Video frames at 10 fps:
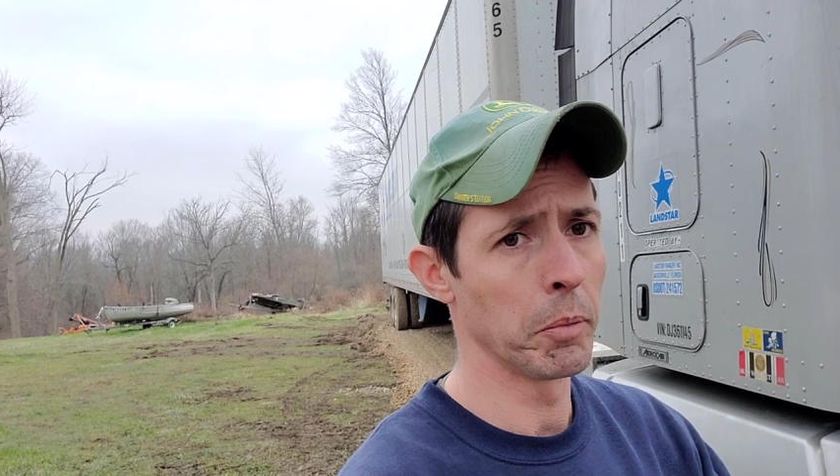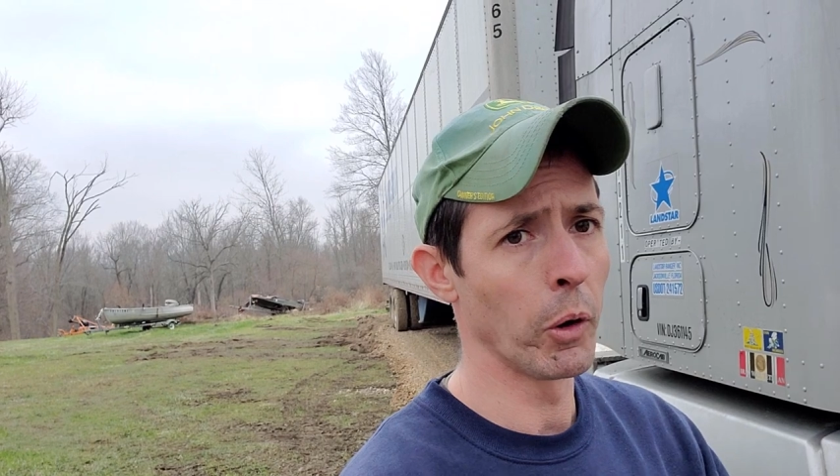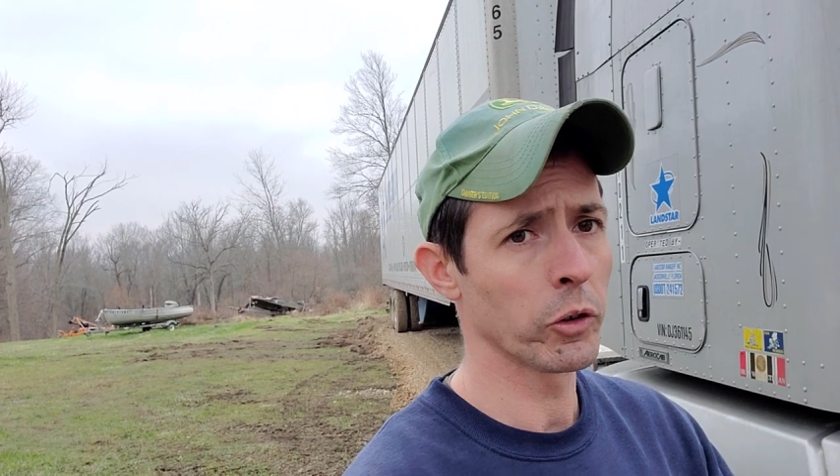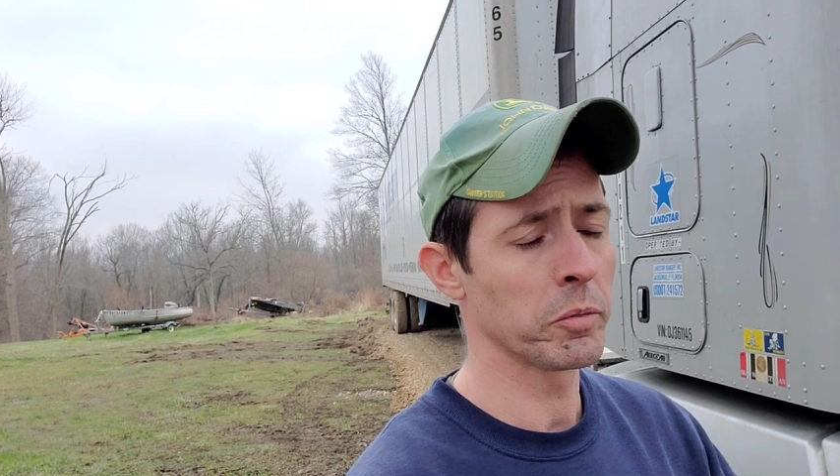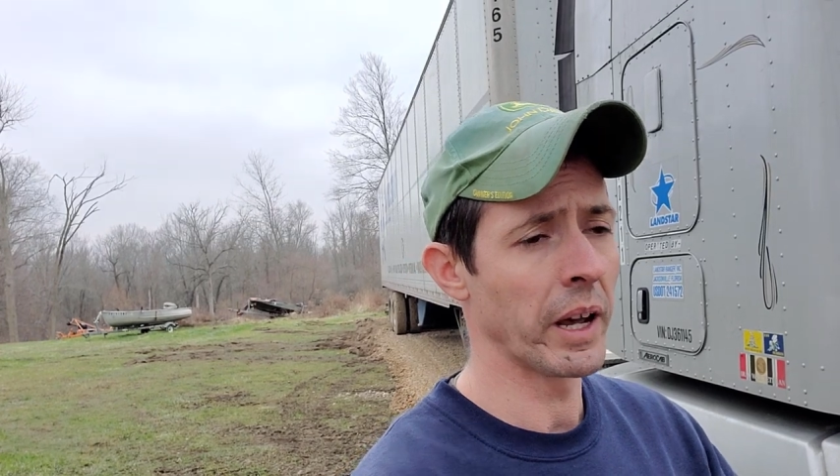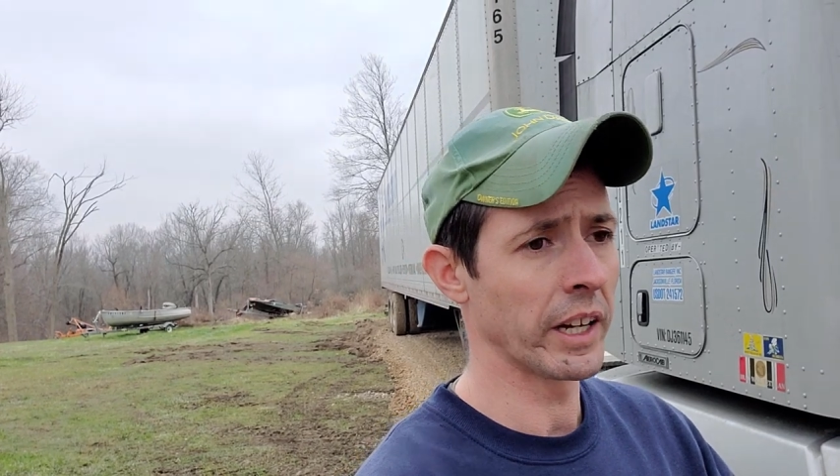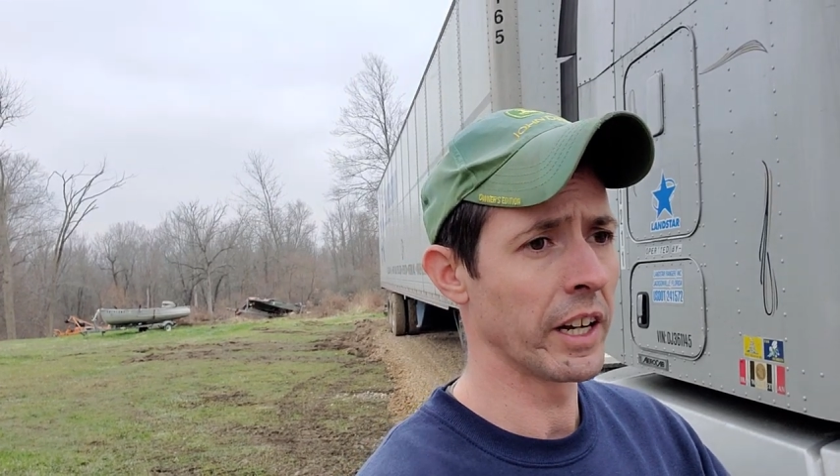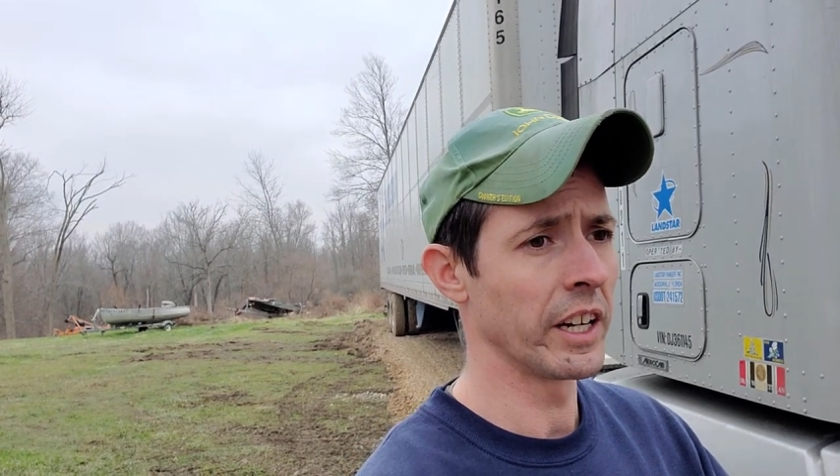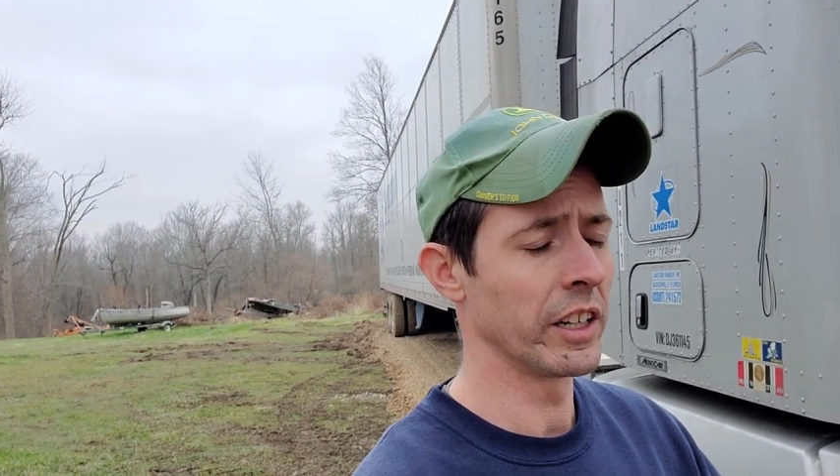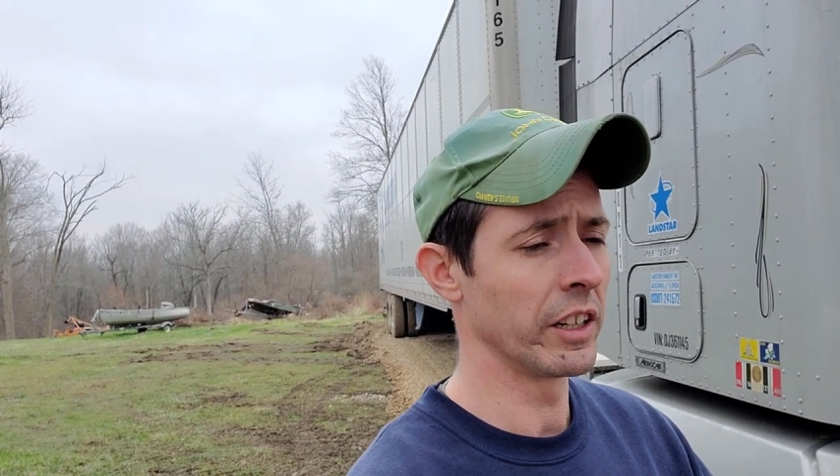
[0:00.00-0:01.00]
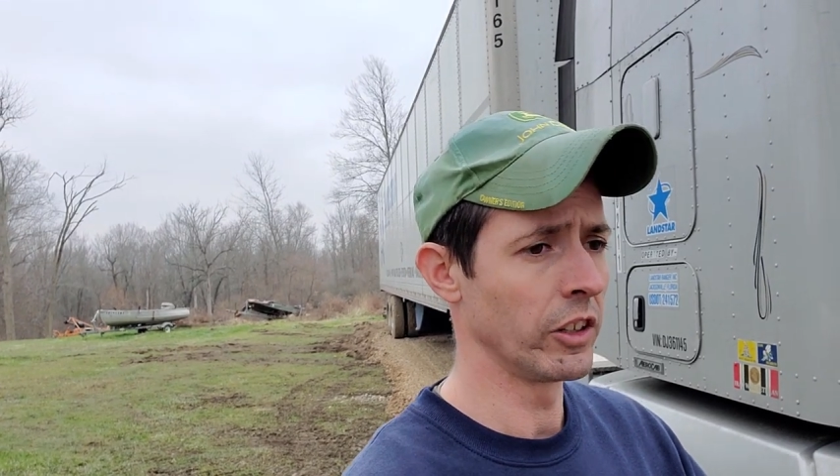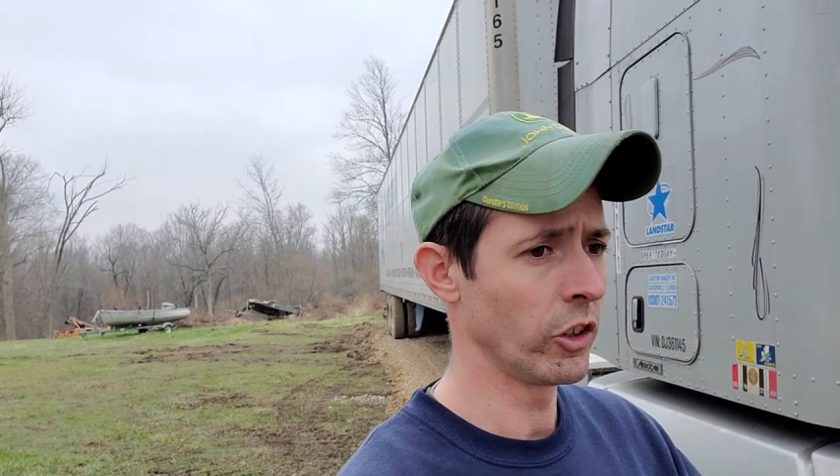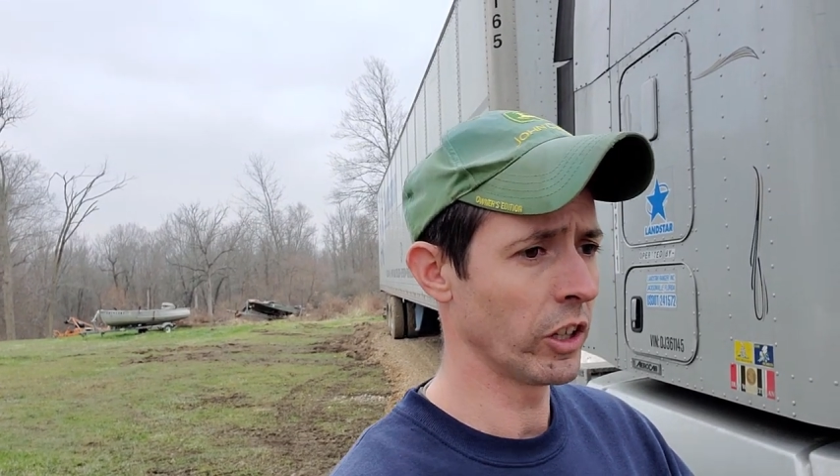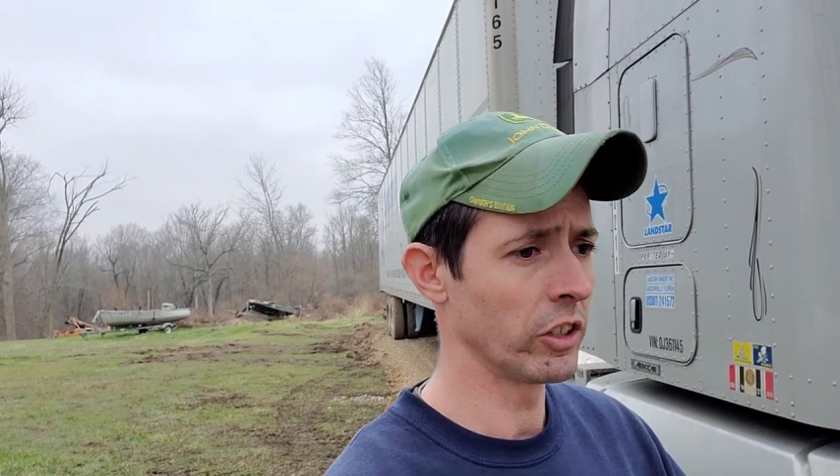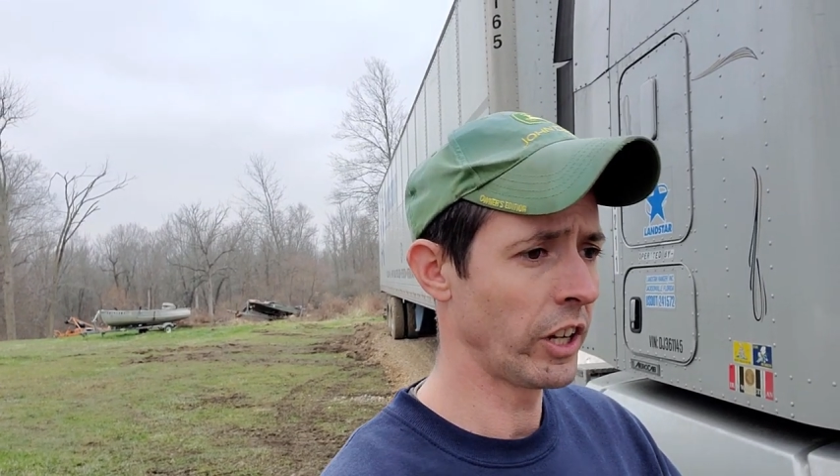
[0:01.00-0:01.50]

bolts back in it, and you can